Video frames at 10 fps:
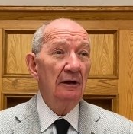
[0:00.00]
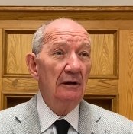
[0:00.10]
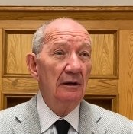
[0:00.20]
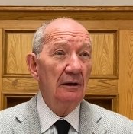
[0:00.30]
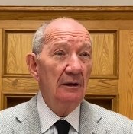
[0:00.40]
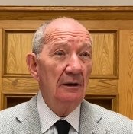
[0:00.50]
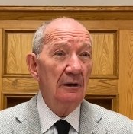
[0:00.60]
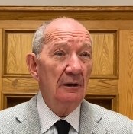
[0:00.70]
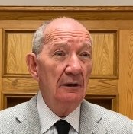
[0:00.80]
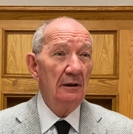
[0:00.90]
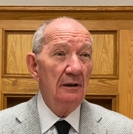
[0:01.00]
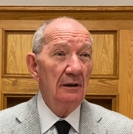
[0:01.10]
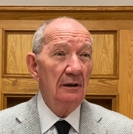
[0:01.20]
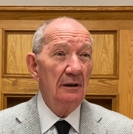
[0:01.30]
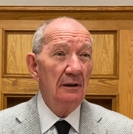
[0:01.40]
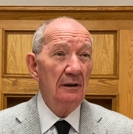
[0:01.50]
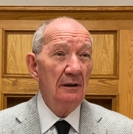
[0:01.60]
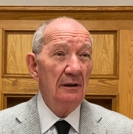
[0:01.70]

Nothing is said.